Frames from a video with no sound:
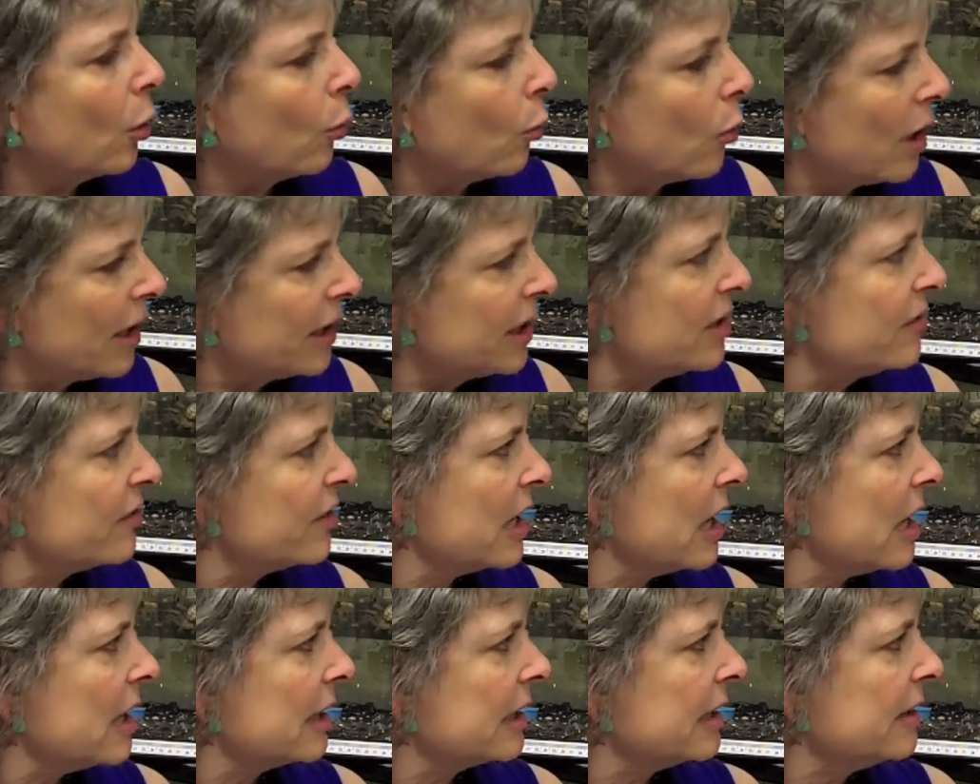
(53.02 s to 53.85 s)
What
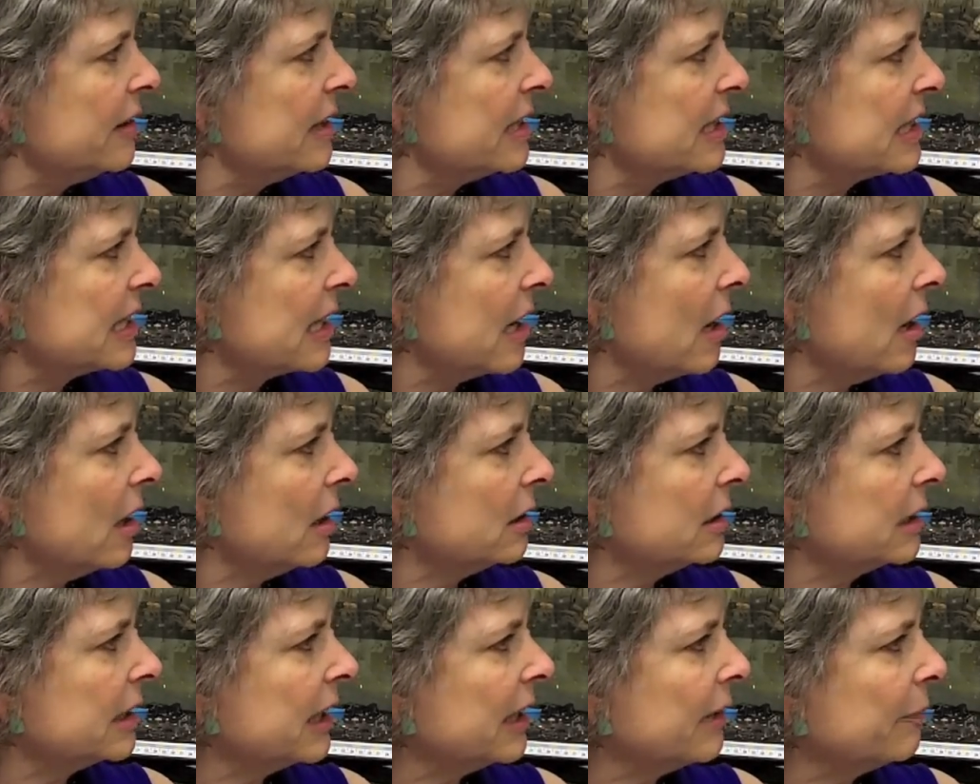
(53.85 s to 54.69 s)
you've got in this
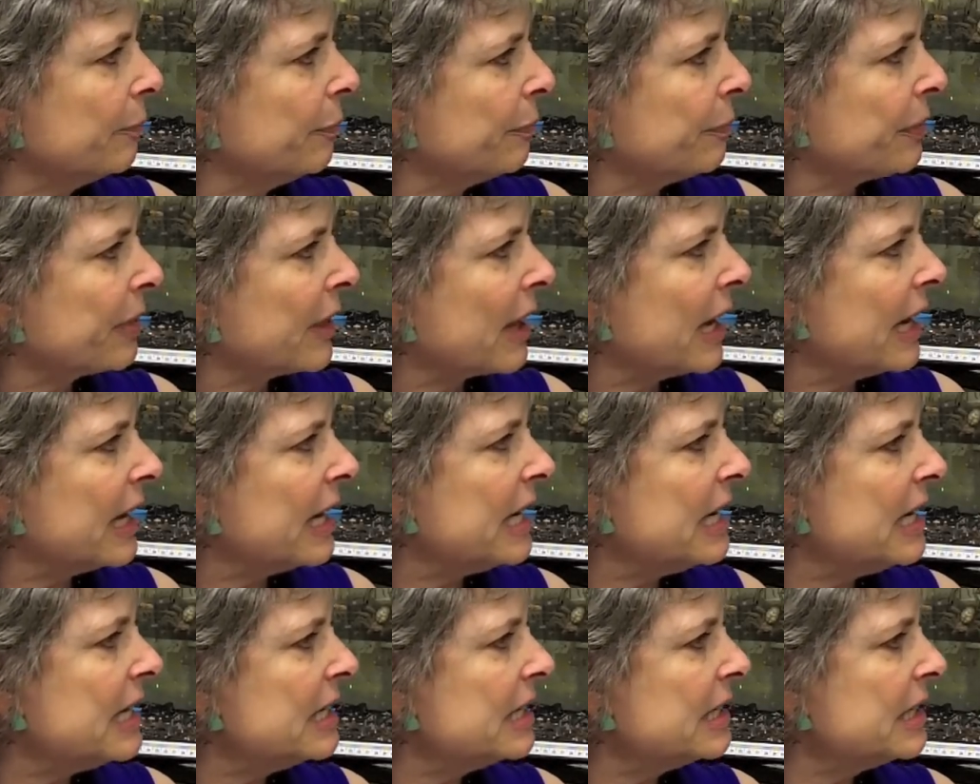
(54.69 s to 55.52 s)
colony
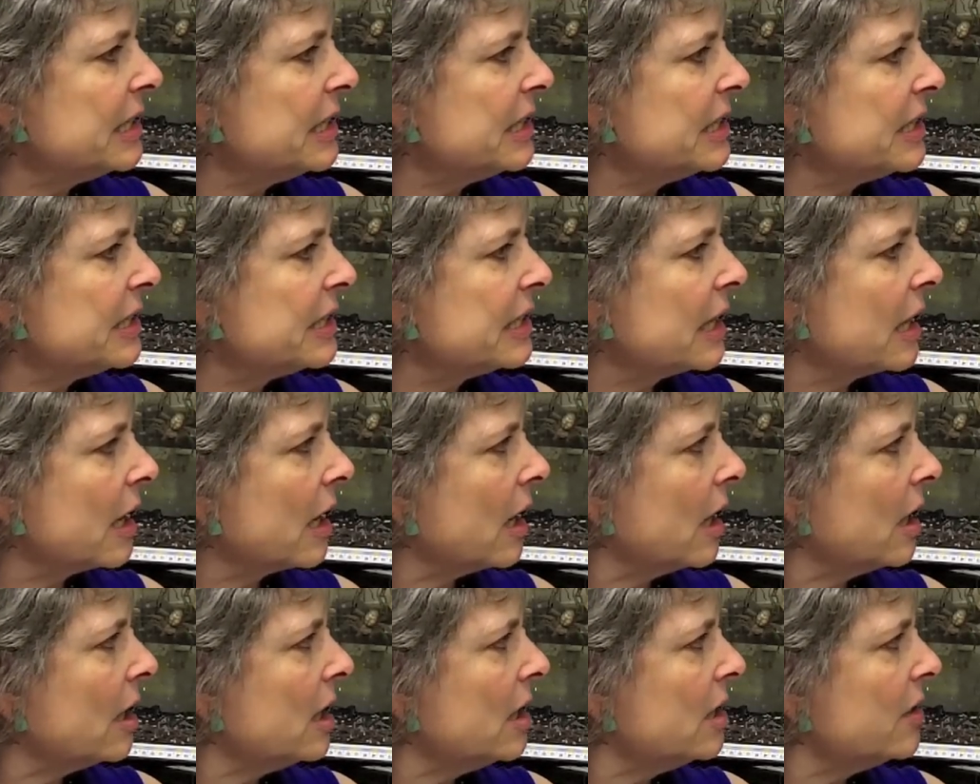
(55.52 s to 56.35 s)
is
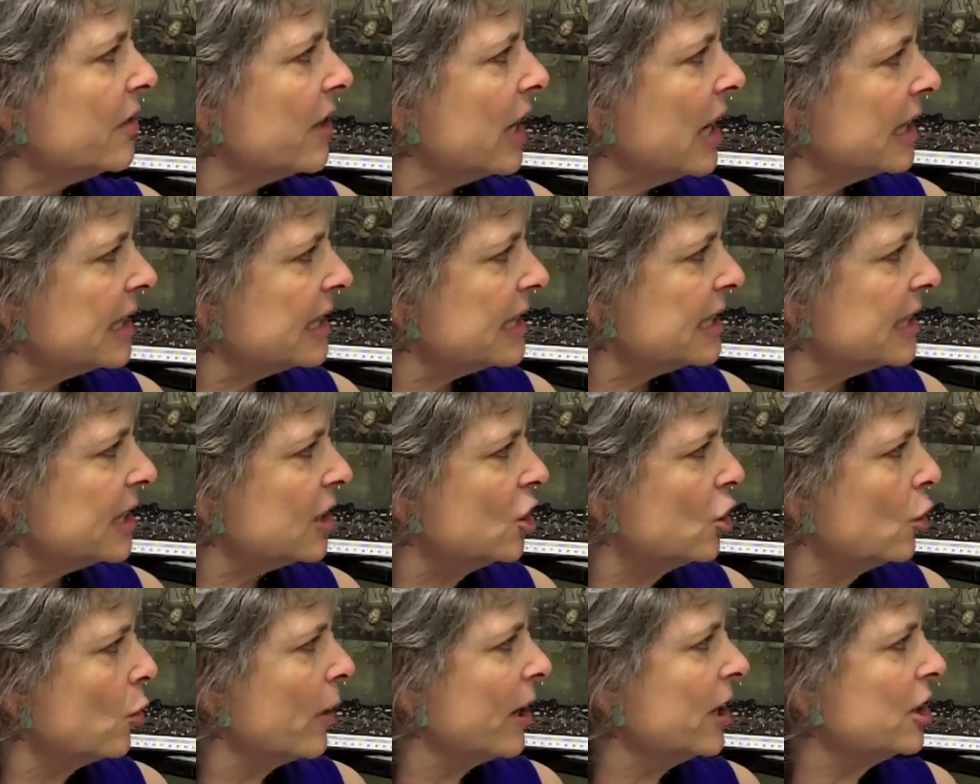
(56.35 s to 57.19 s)
you've got a
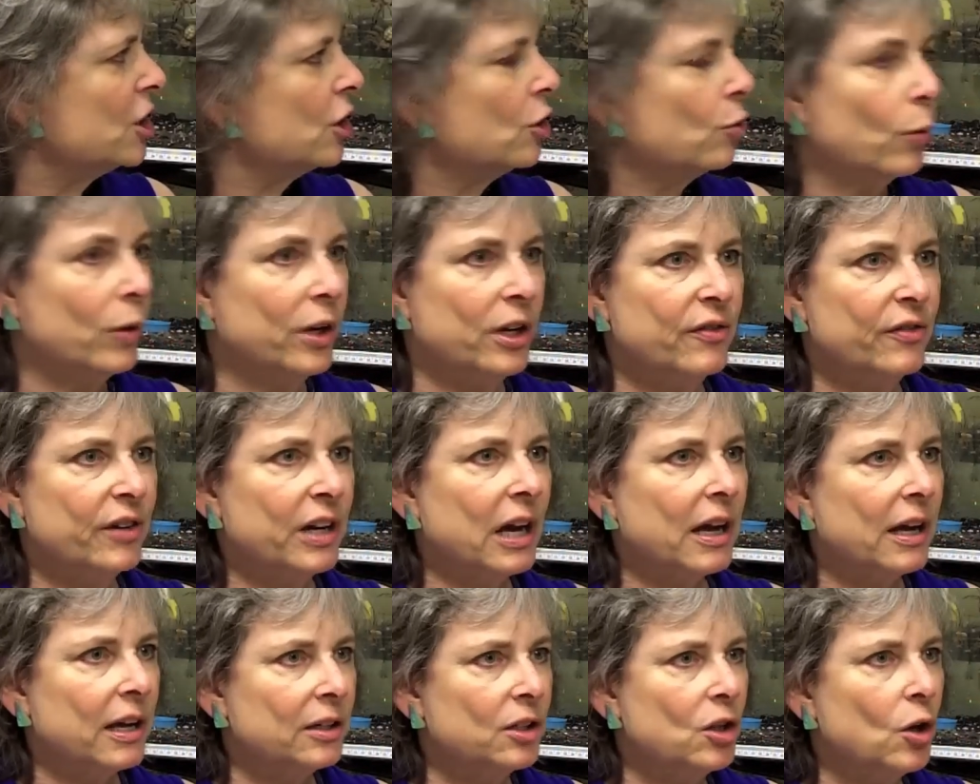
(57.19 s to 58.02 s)
situation where you've
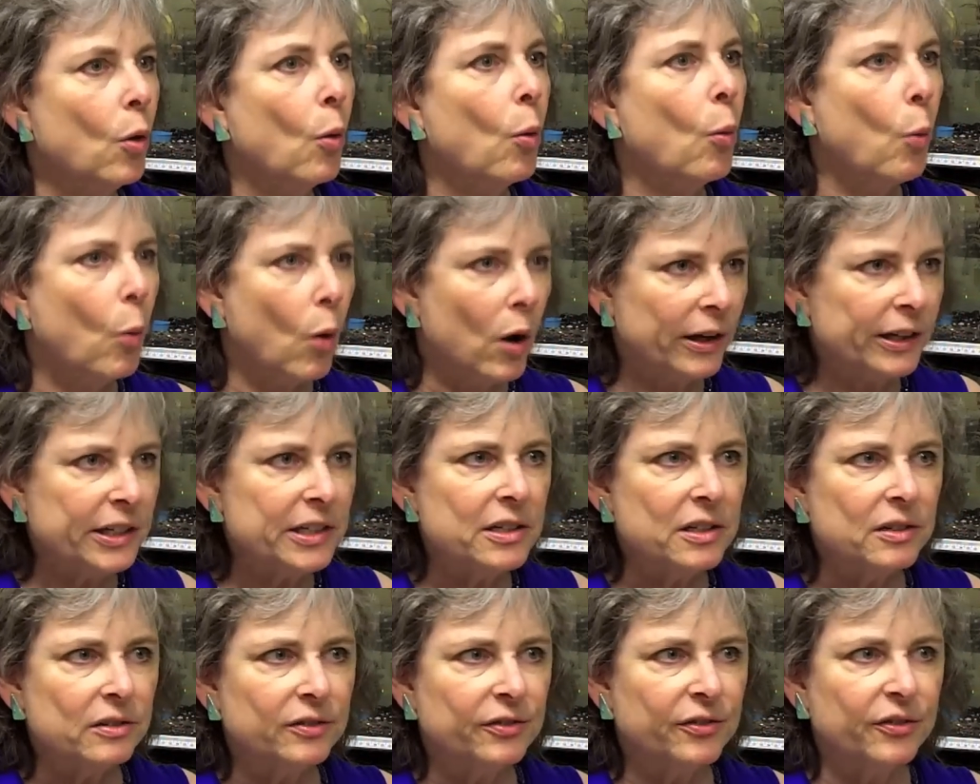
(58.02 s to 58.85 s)
got one
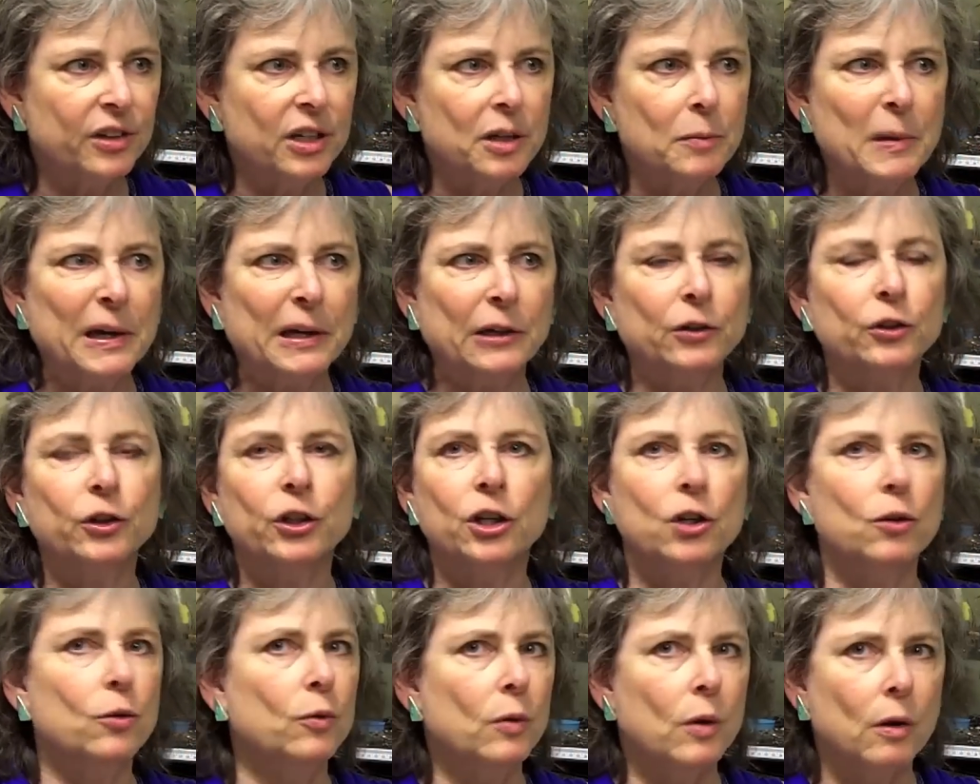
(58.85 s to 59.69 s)
adult
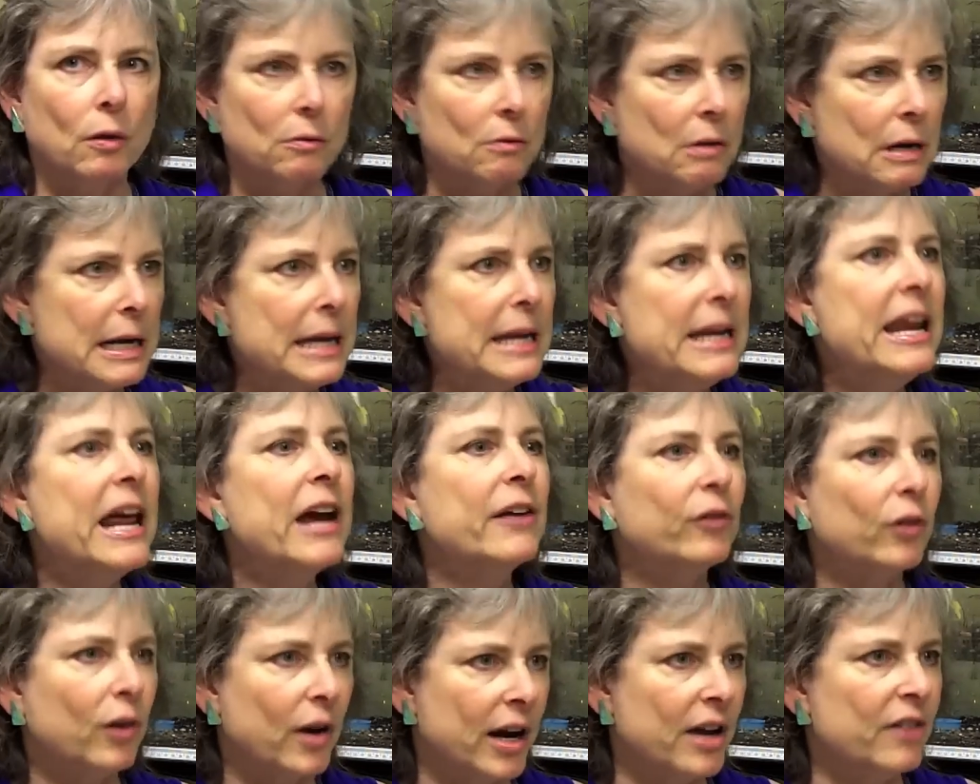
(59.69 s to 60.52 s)
female. You
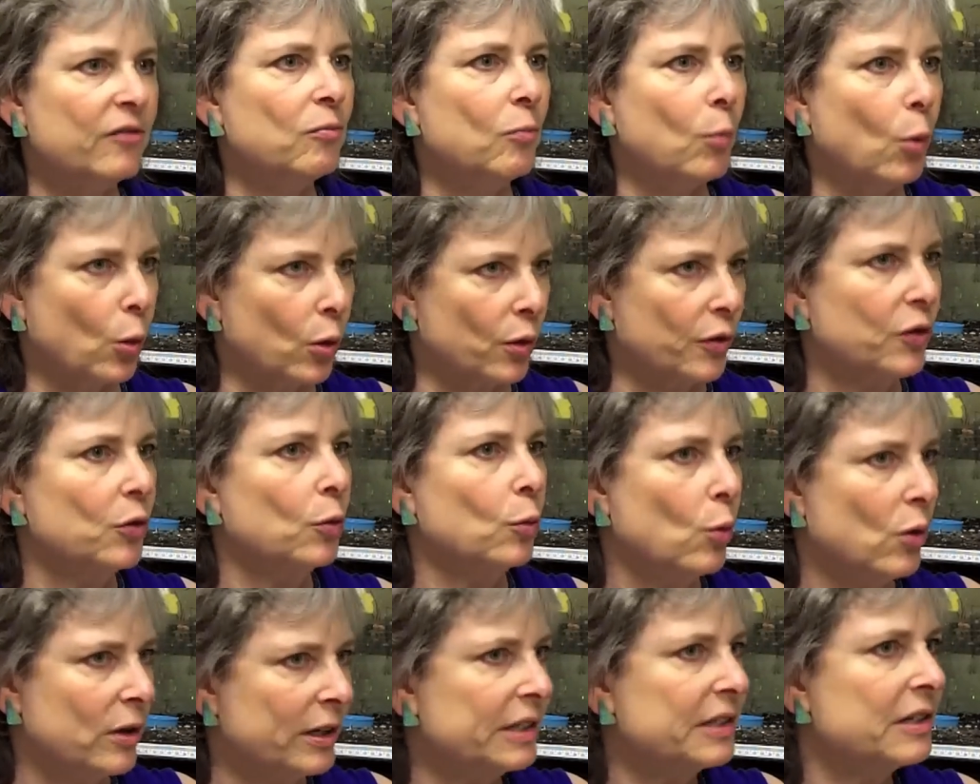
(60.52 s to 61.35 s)
never have more
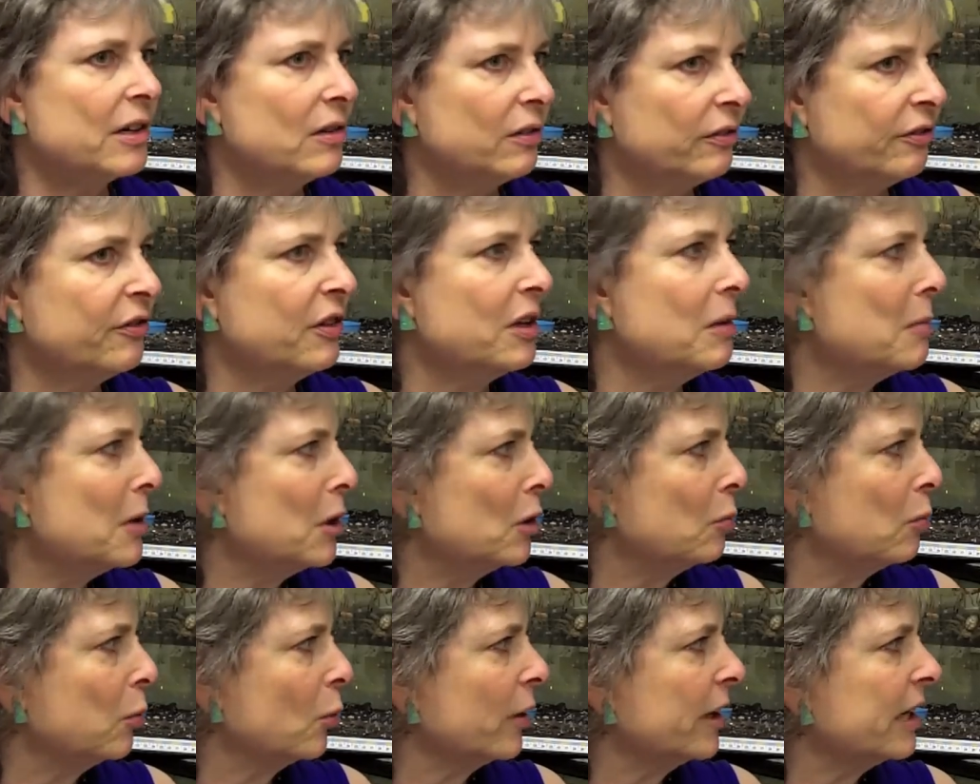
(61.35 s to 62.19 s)
than one adult
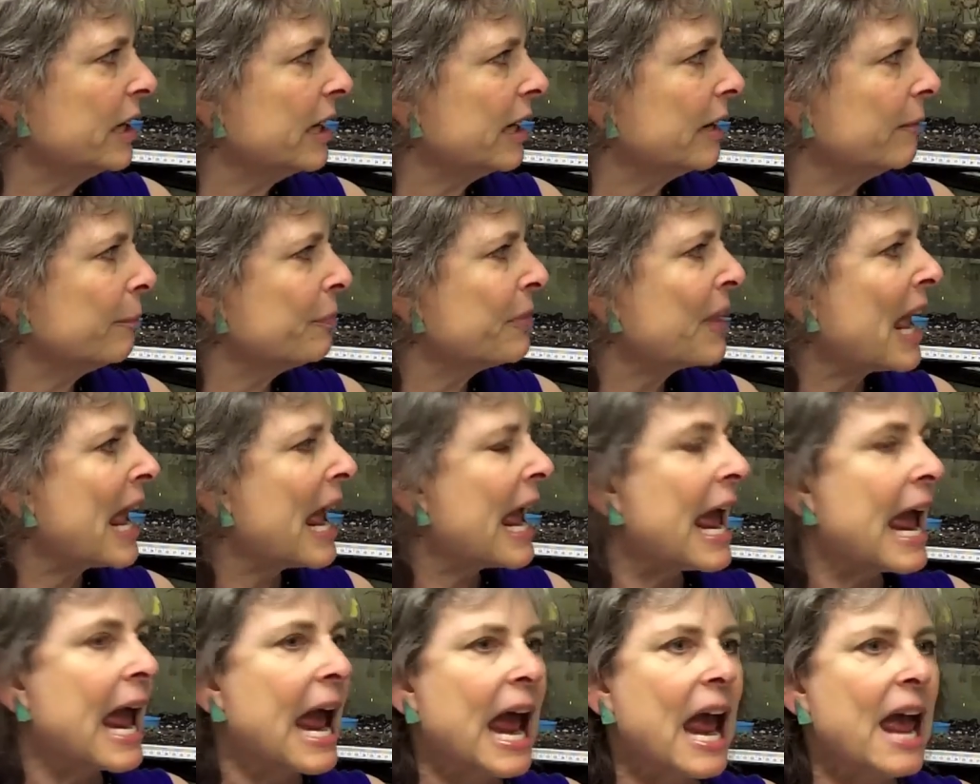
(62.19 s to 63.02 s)
female breeding.
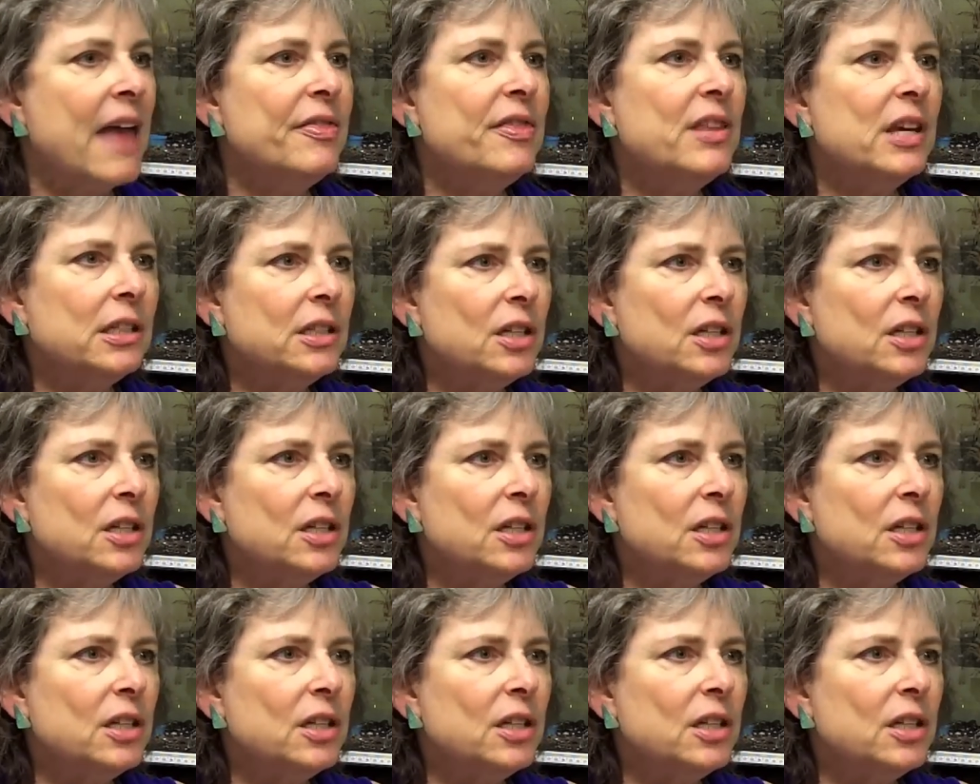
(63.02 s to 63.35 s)
And